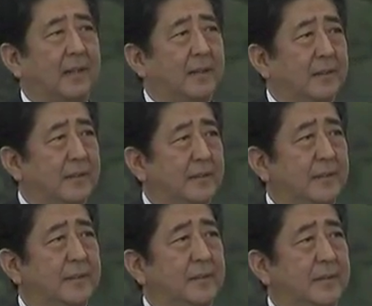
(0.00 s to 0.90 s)

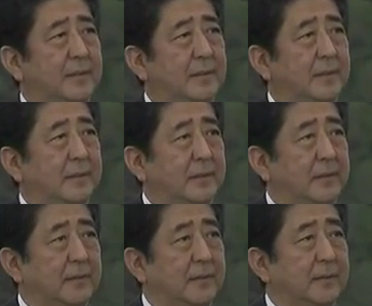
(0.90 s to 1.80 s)
Showing respect
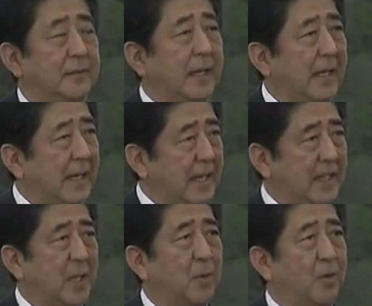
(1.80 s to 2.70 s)

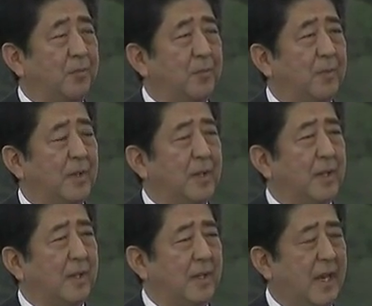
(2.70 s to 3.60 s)
even to an enemy
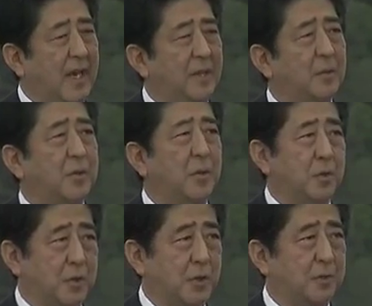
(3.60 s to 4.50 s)
they fought
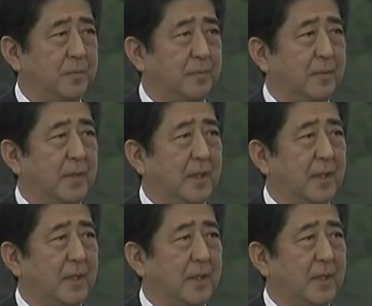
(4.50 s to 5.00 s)
against,